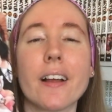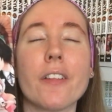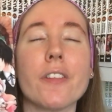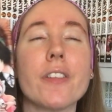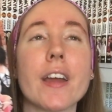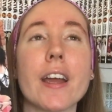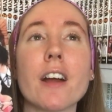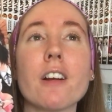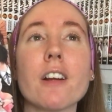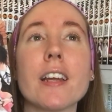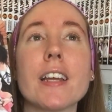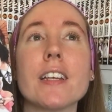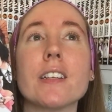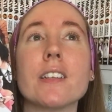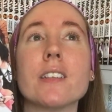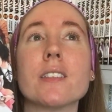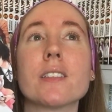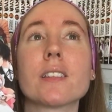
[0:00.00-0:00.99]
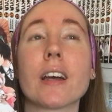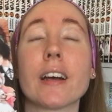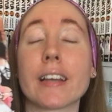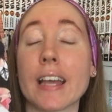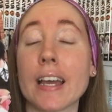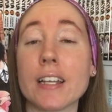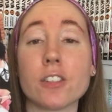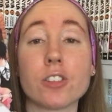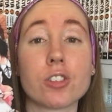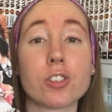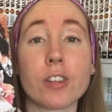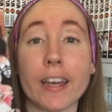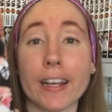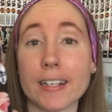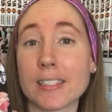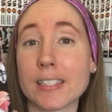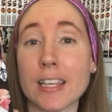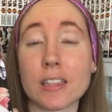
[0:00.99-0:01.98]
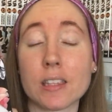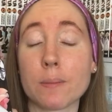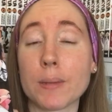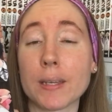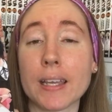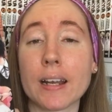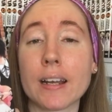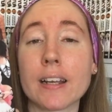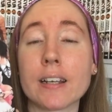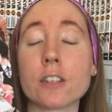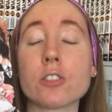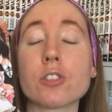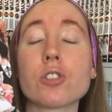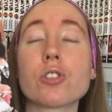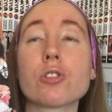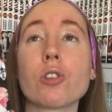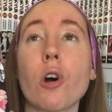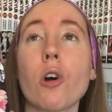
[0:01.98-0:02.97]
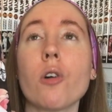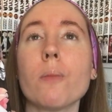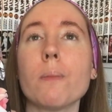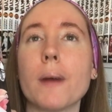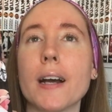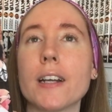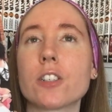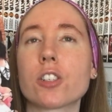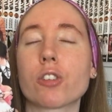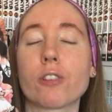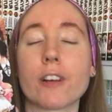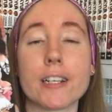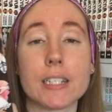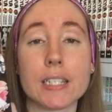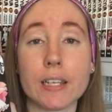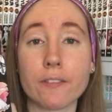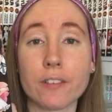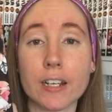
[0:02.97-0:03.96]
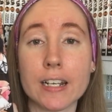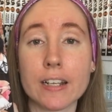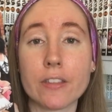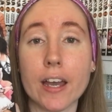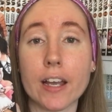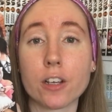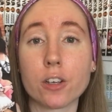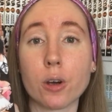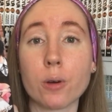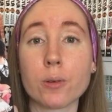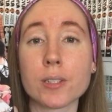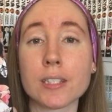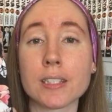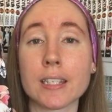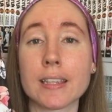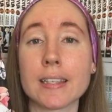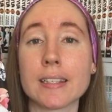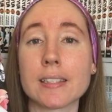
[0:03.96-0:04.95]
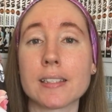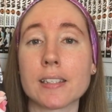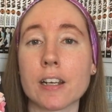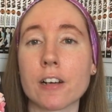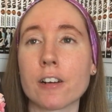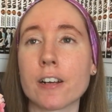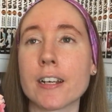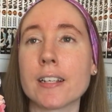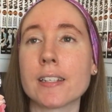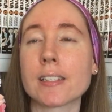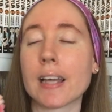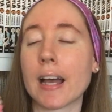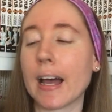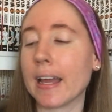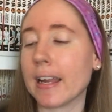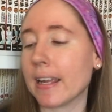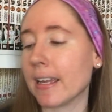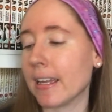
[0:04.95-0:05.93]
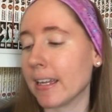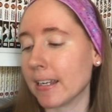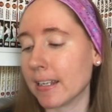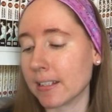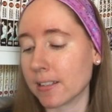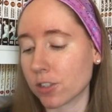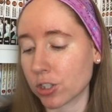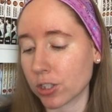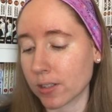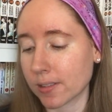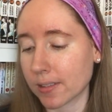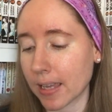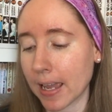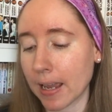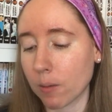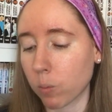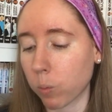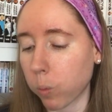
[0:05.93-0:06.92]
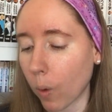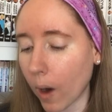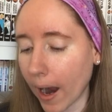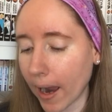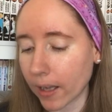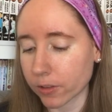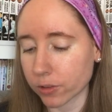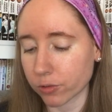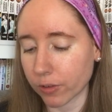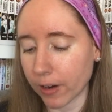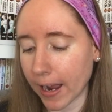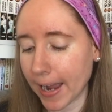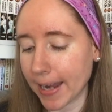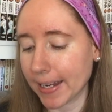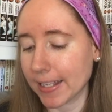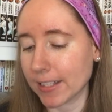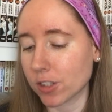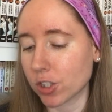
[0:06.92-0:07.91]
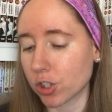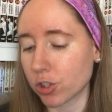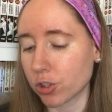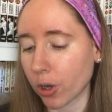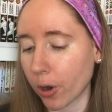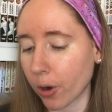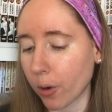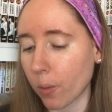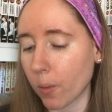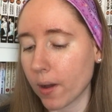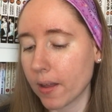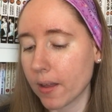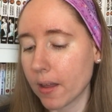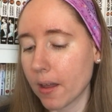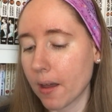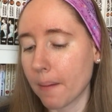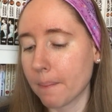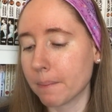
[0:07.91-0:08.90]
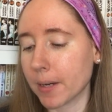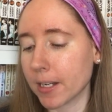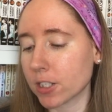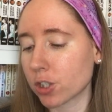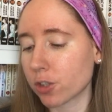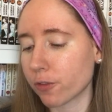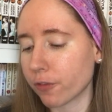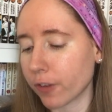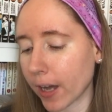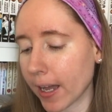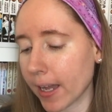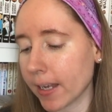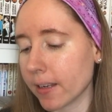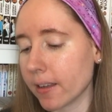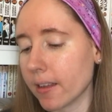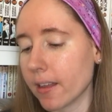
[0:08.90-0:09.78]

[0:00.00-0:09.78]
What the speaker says: There is, again, like I said at the beginning, so much creativity that goes into this series. It is just a wild ride. It's so much fun.